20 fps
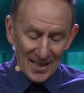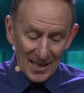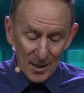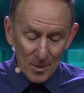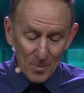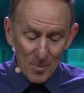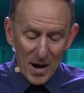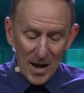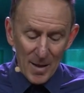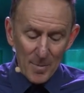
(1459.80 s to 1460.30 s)
A
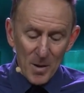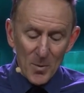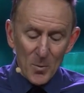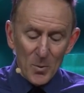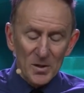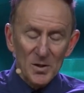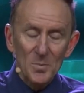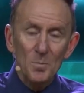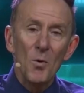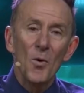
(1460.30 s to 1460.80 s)
little baby
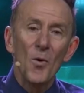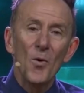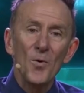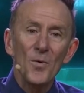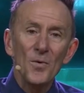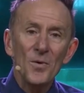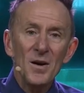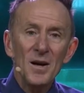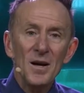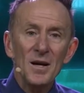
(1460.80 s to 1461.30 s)
was
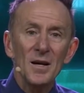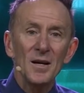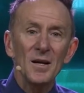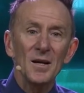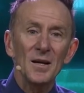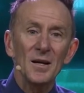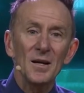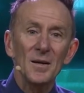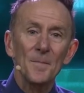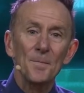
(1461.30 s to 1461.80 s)
born
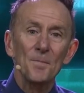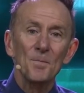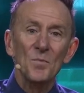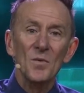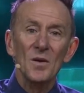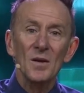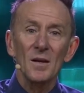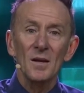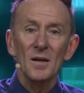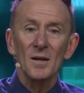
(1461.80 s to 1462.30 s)

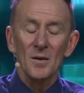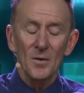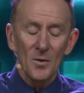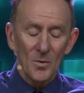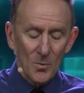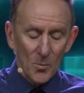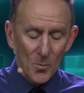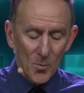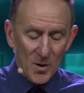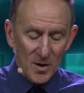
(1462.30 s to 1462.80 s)

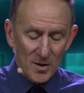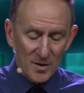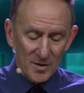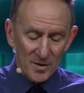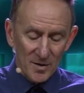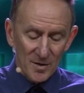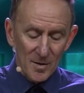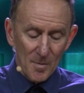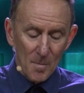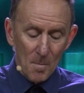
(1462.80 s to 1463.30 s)

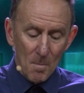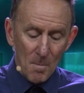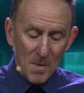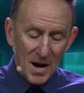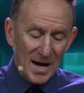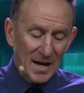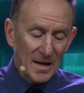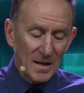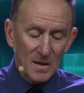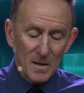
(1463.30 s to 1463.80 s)
with
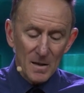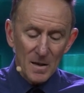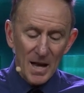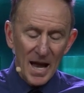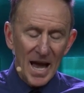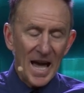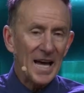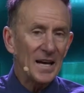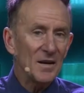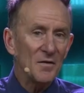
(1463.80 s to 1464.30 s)

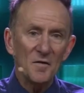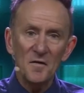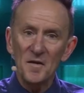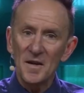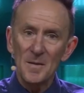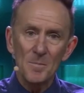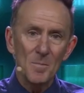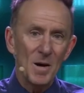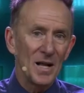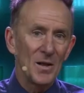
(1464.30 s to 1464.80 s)
male and
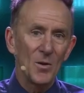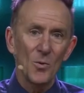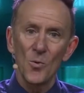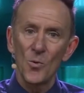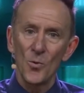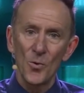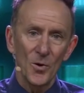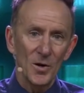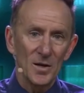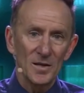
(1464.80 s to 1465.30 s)
female
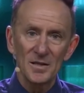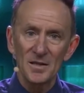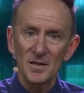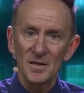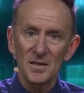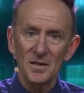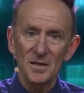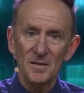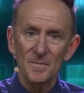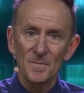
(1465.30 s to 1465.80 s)

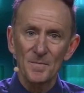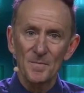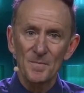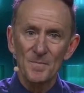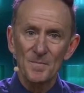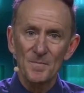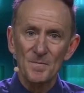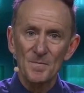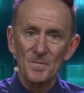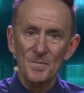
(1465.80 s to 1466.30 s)
organs
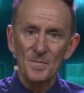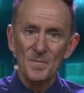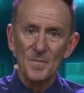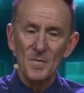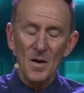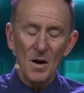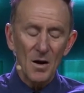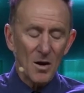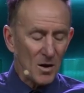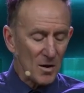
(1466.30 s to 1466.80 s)

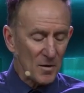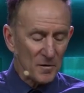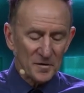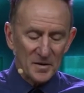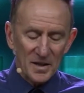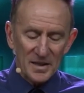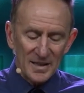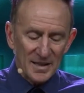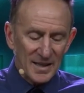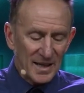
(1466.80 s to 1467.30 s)

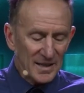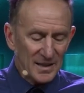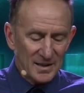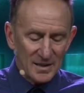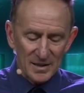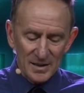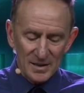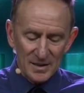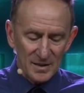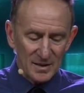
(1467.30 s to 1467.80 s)
after
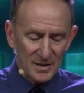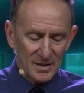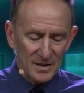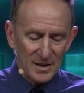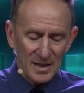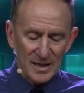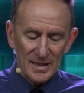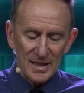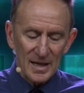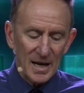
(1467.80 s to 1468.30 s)

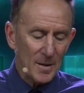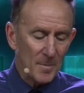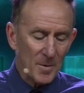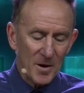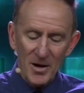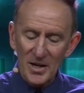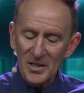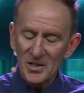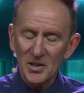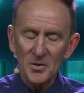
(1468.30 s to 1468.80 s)
tests and
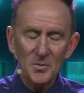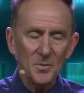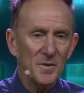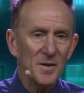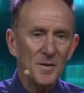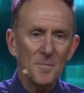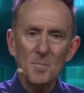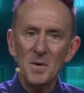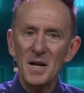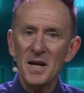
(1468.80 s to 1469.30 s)
deliberation
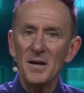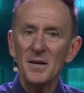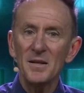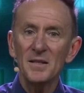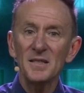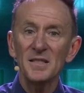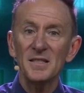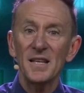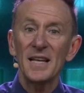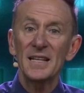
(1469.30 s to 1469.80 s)
with the
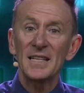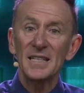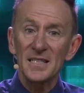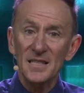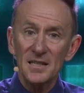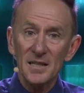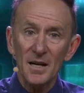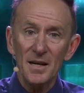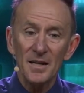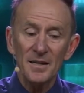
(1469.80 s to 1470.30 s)
parents, they
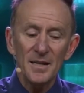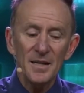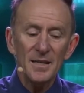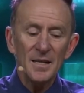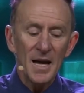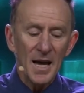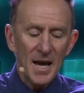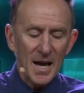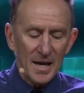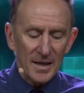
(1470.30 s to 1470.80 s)

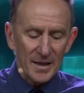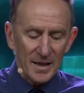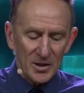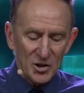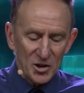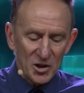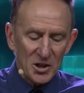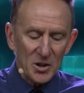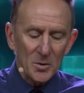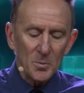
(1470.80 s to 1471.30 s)
decided
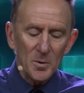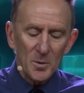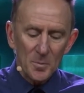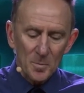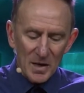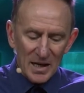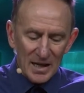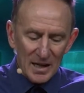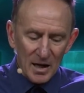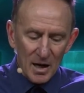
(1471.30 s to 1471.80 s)
that she
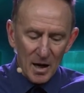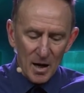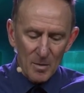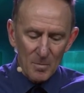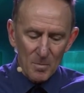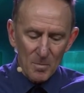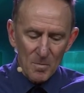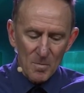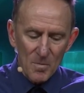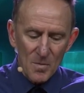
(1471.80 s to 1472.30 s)
would
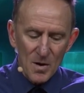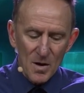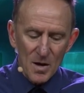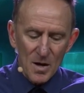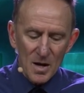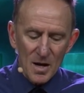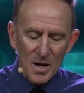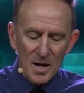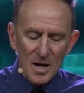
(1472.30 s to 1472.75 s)
become